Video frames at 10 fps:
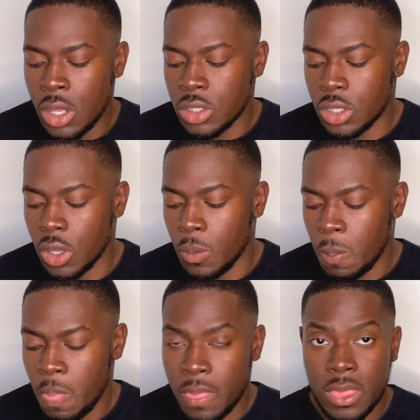So
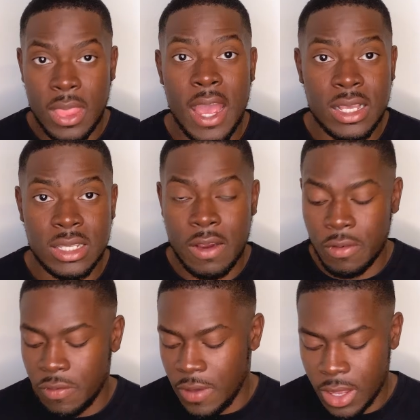that is
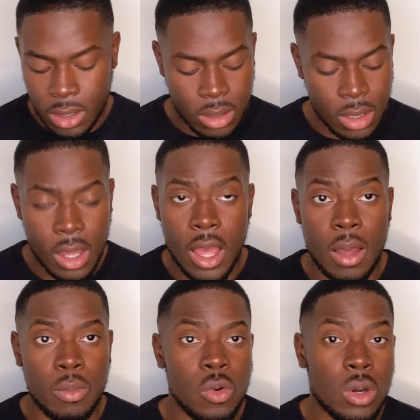everything.
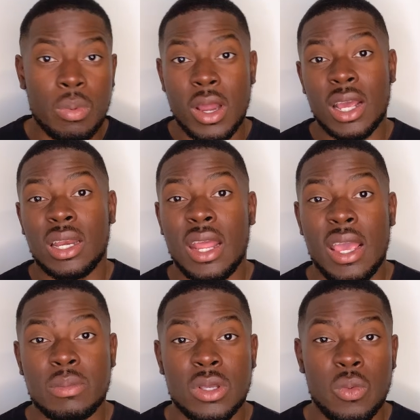All the product
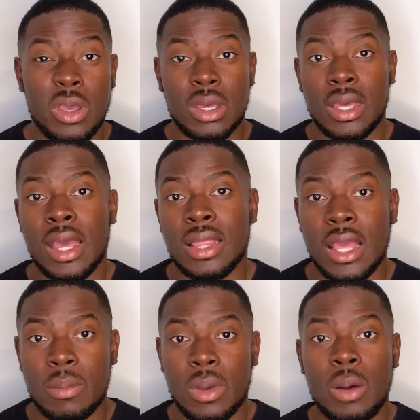names and where you could get
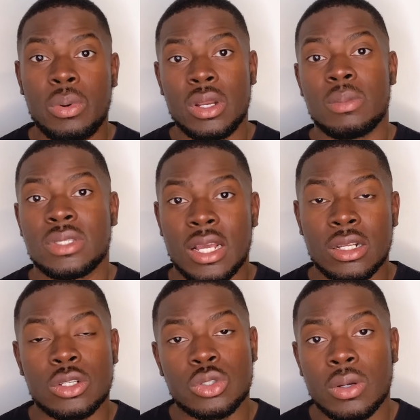them, I'll put them inside the
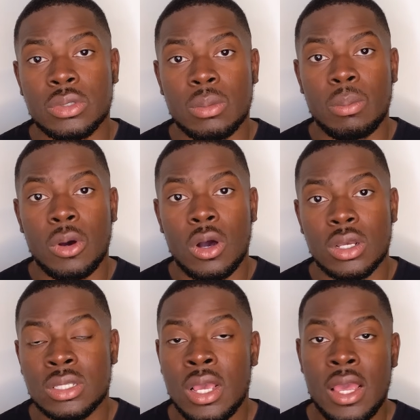description box.